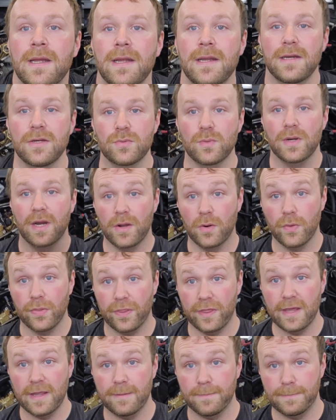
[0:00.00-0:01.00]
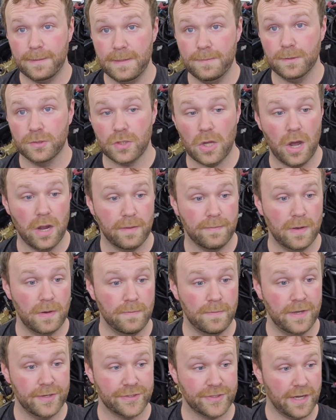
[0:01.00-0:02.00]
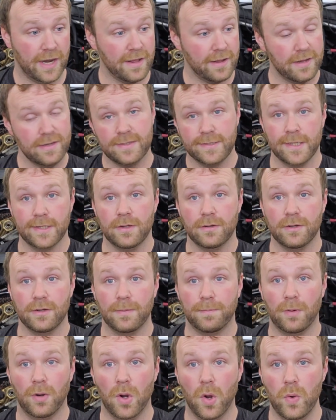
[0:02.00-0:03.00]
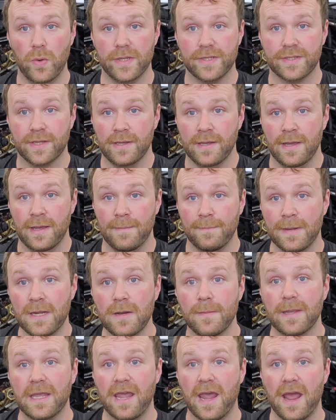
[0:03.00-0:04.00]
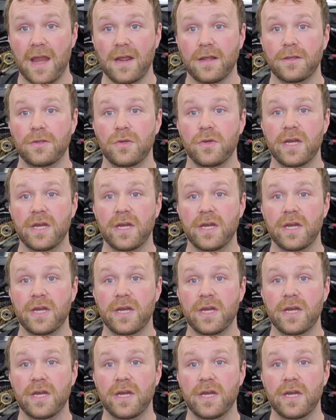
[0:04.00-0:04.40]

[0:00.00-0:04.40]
Here's one I don't think people talk about much, and I consider it a pro, is being a mechanic.